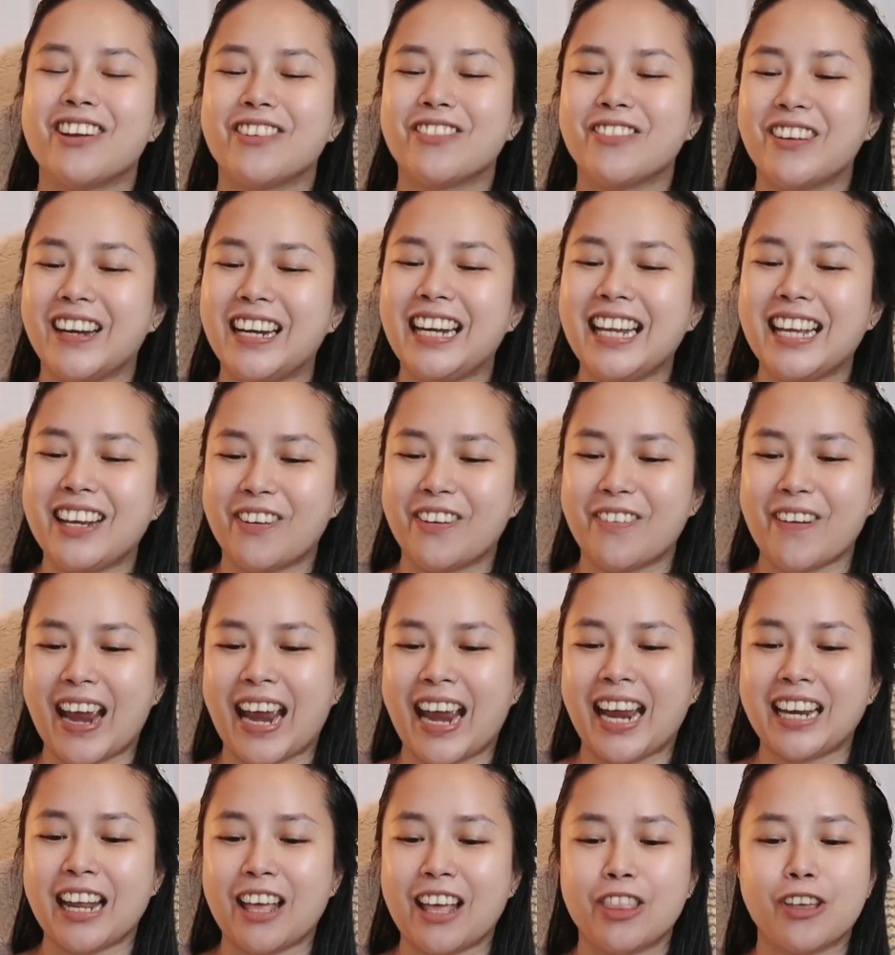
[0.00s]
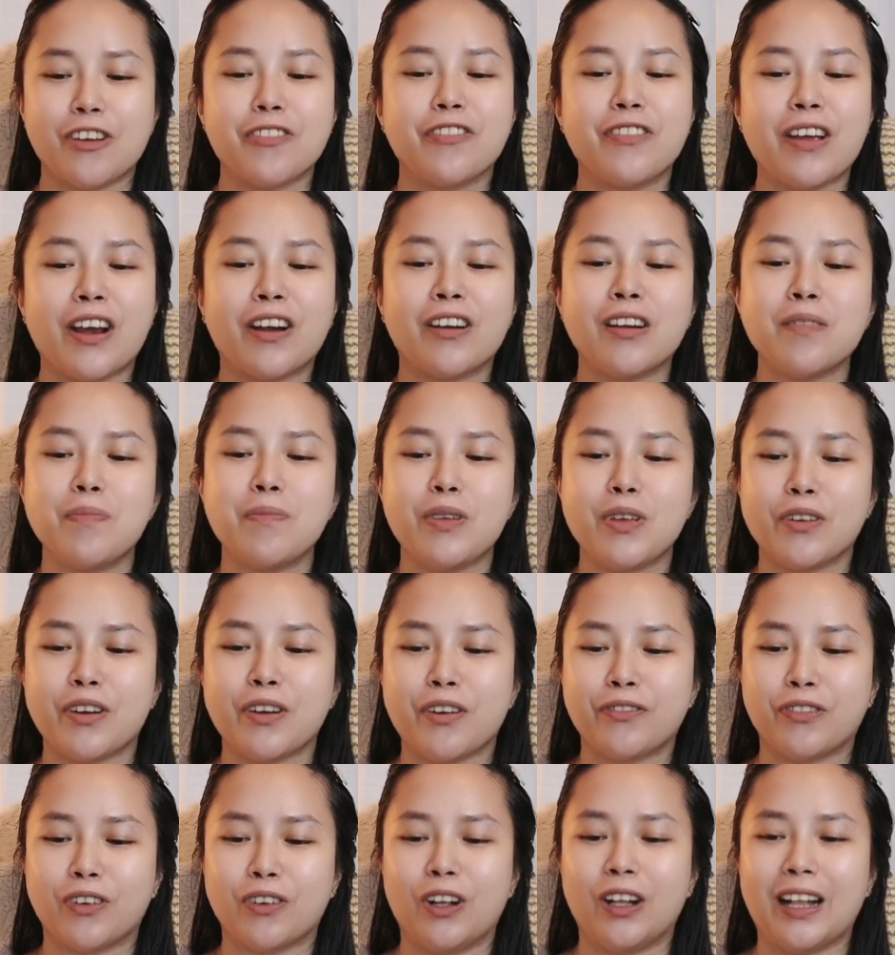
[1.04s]
they're really great and they're very
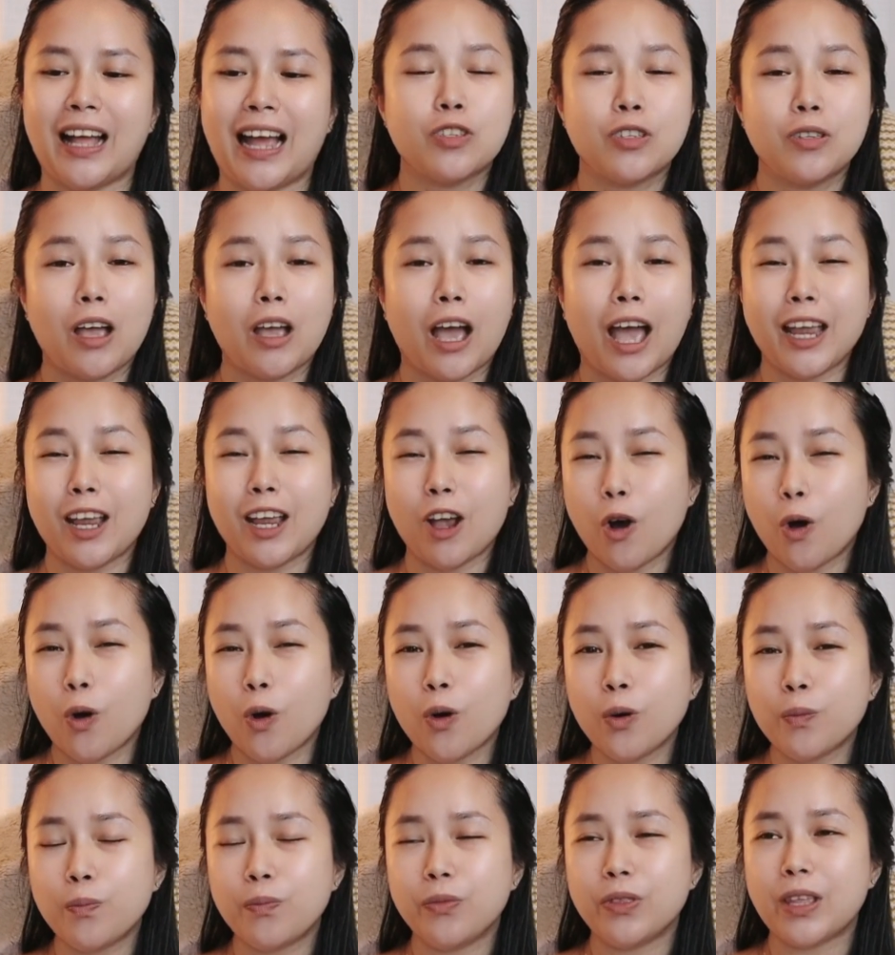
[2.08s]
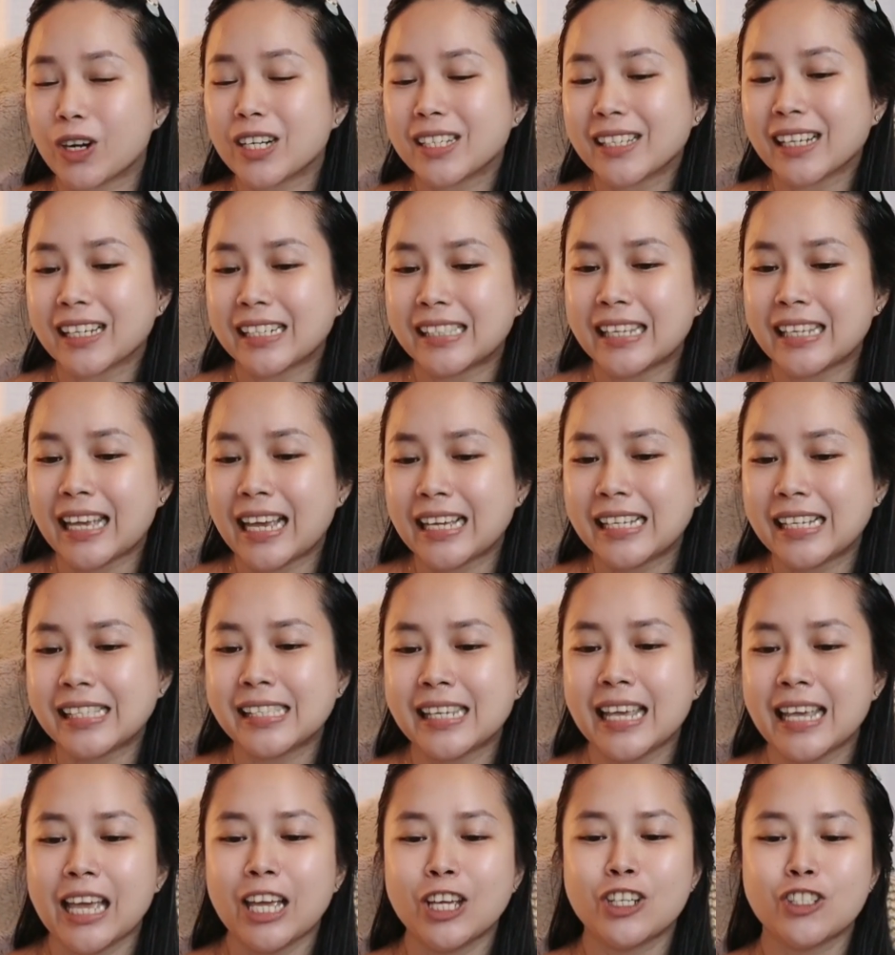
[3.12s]
beautiful. I hope more
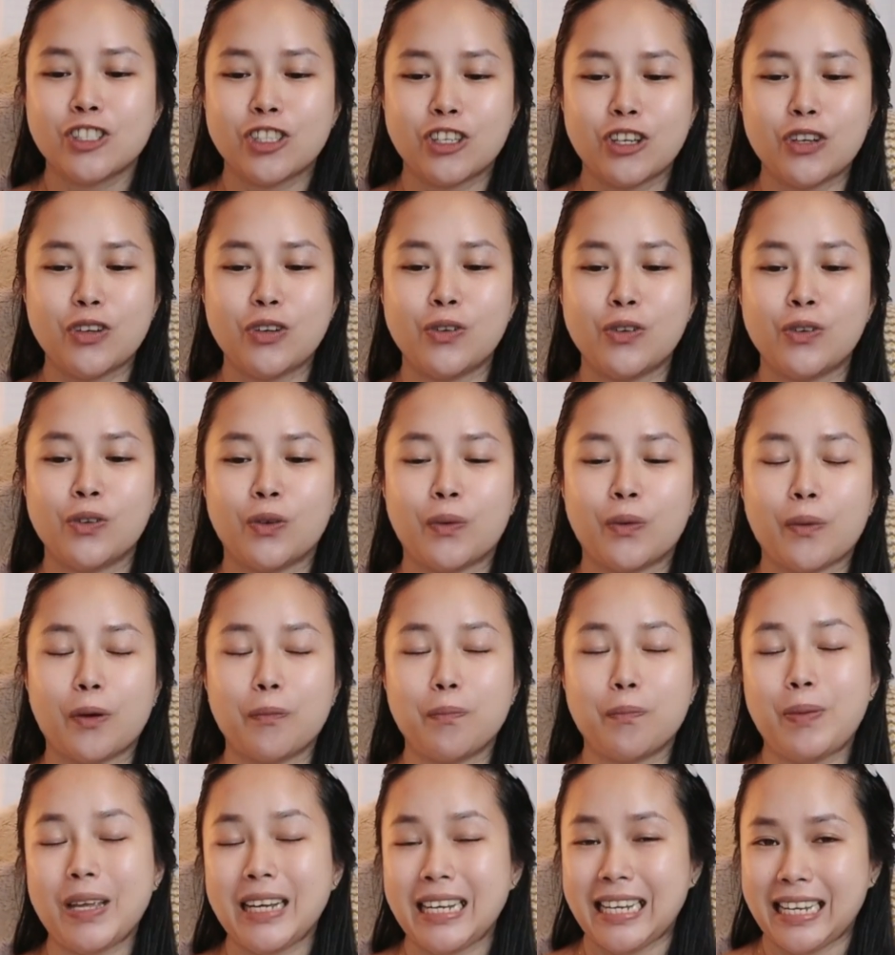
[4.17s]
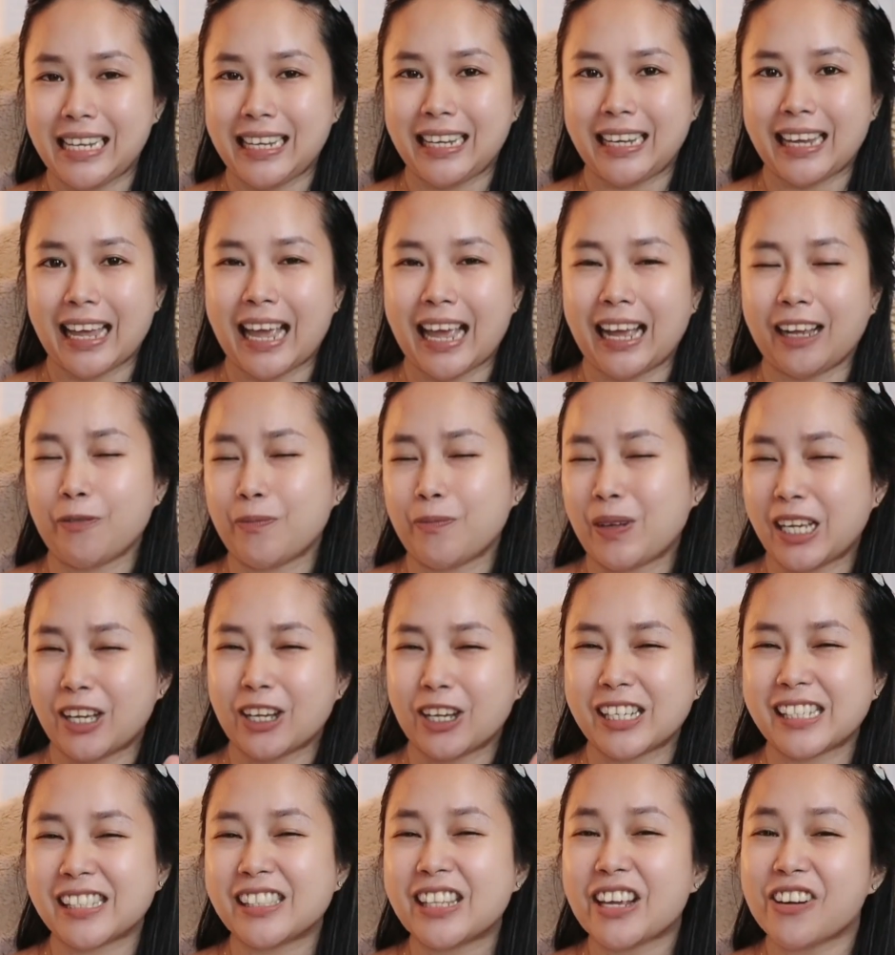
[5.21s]
success to Bini
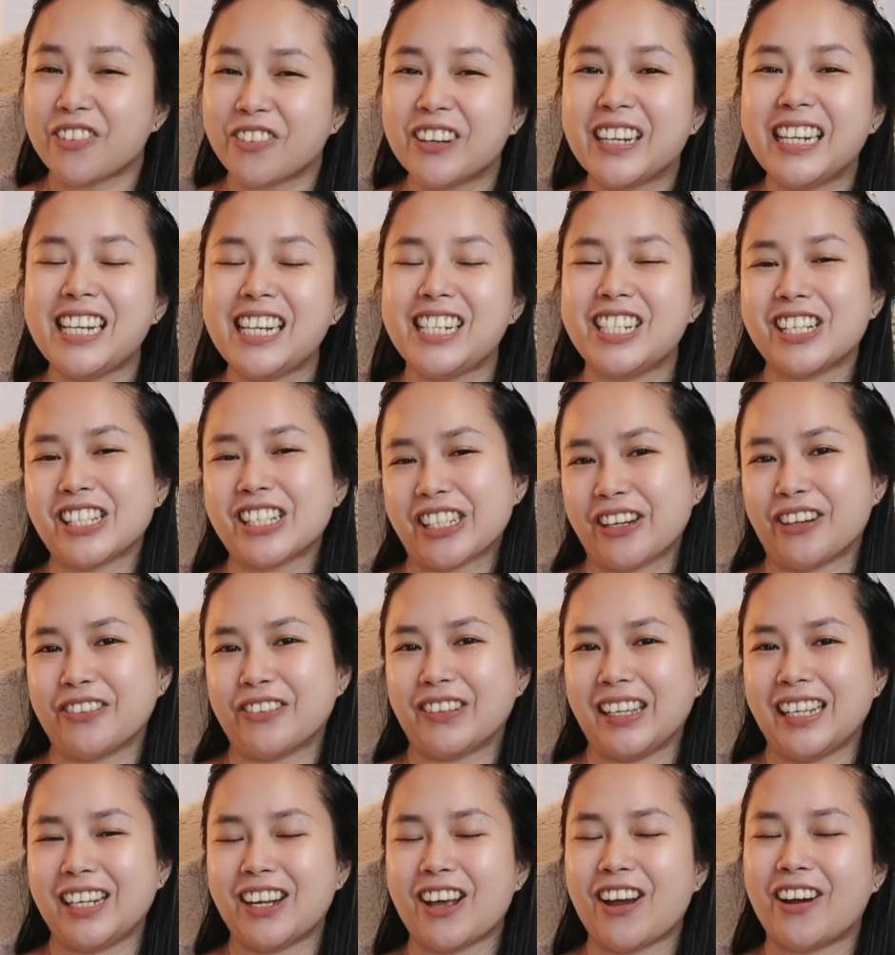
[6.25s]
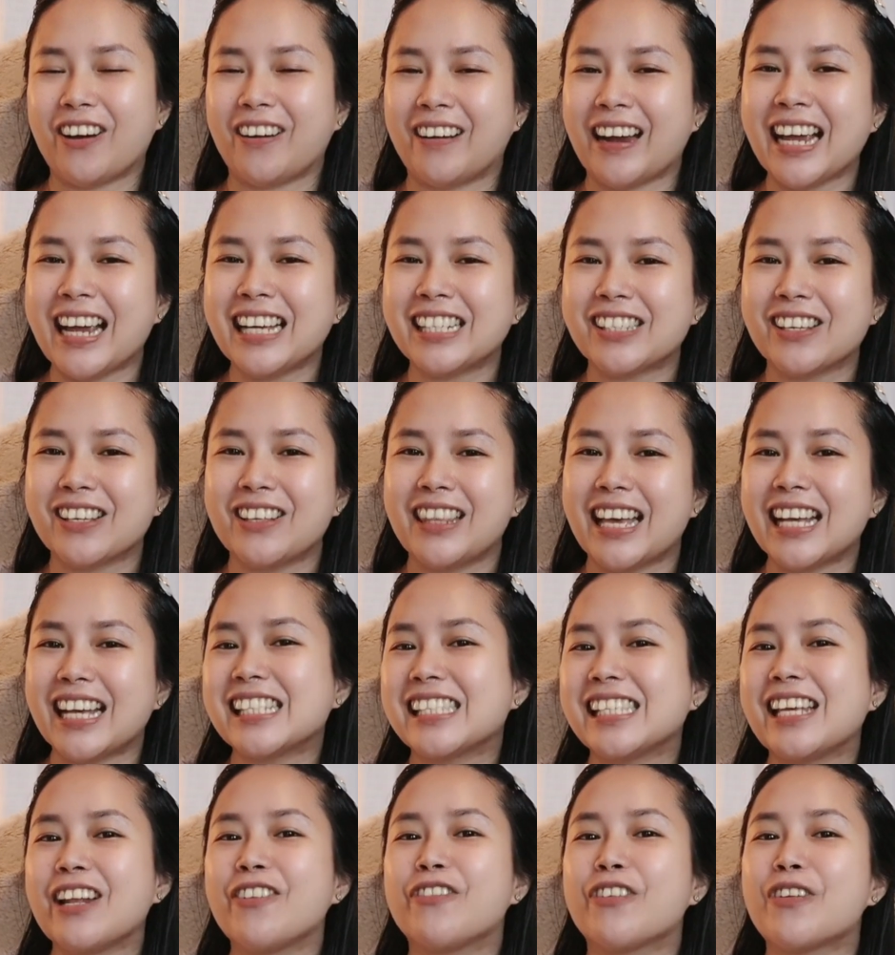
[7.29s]
because they really deserve it. All right, so
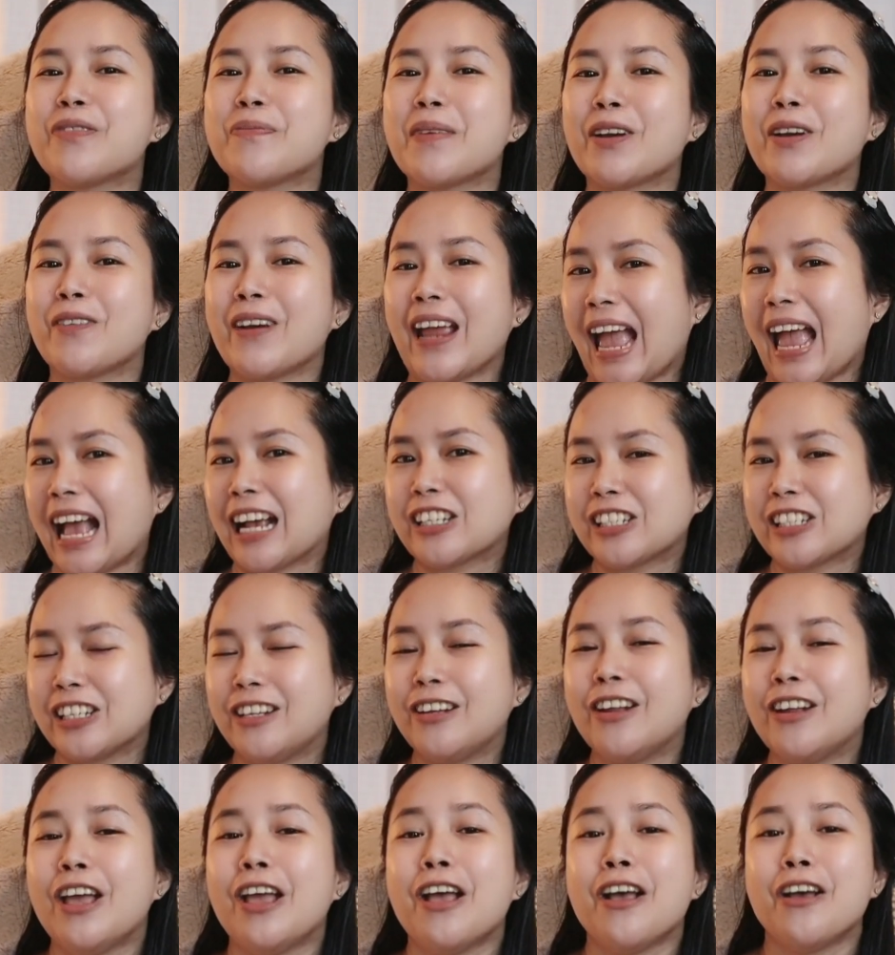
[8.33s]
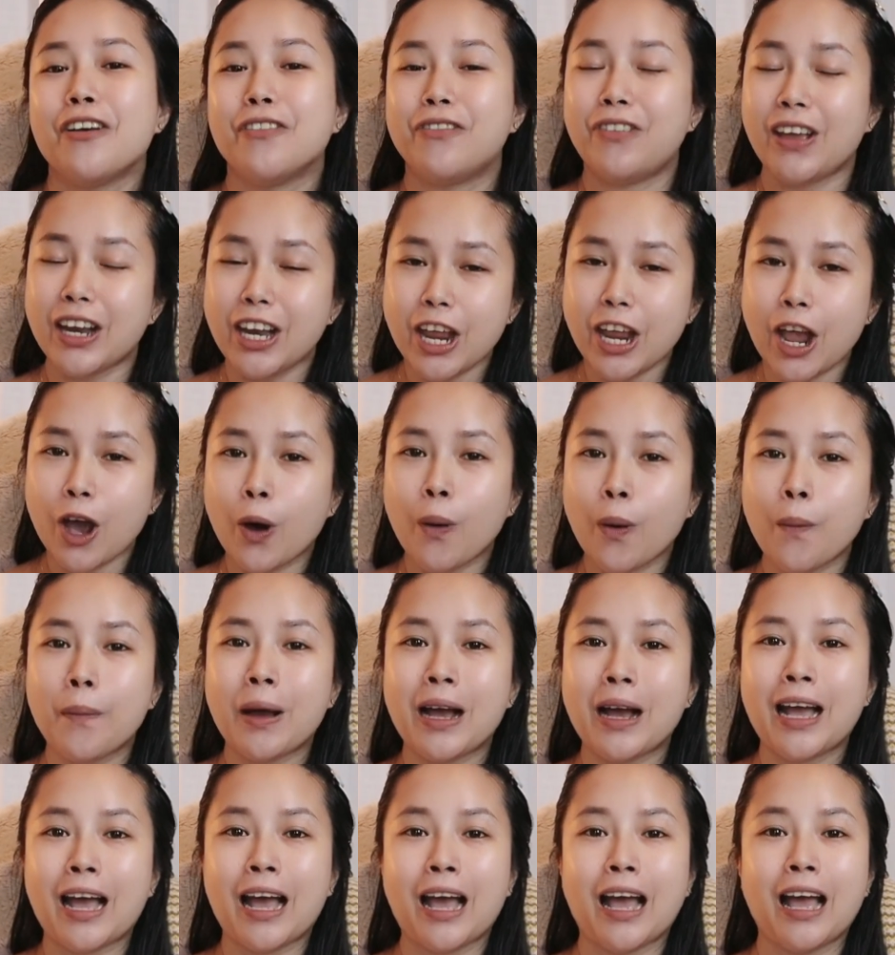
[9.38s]
that's it for my reaction video,
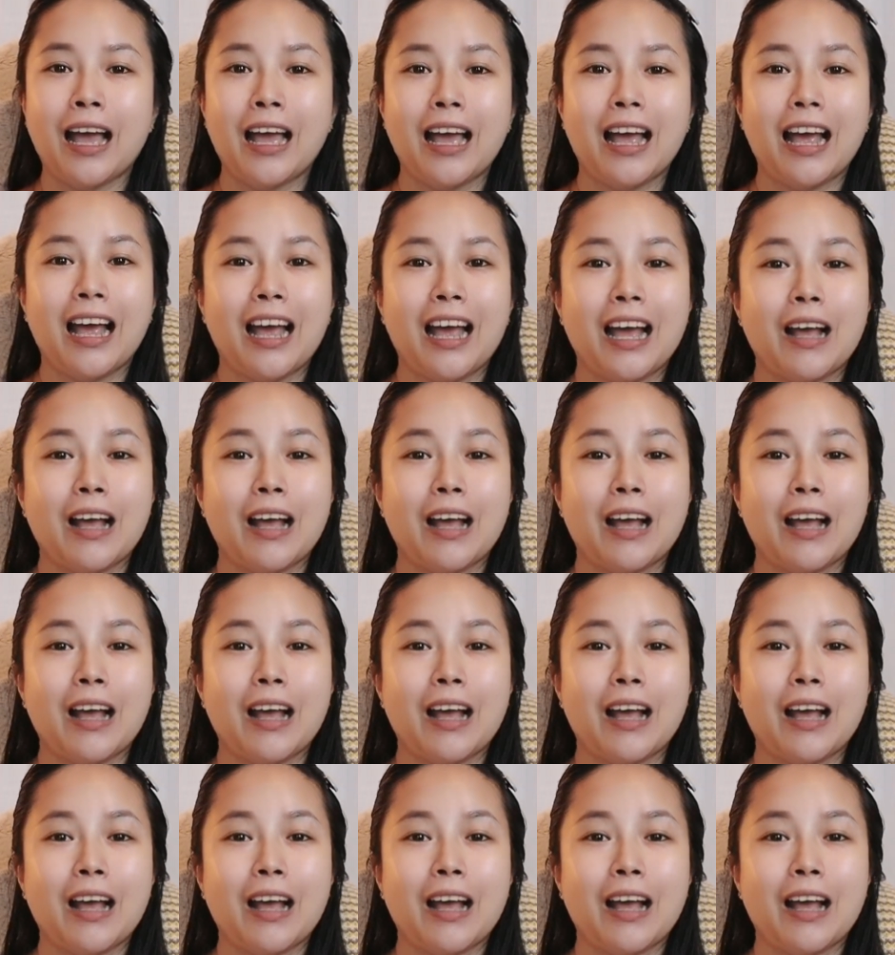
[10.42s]
mga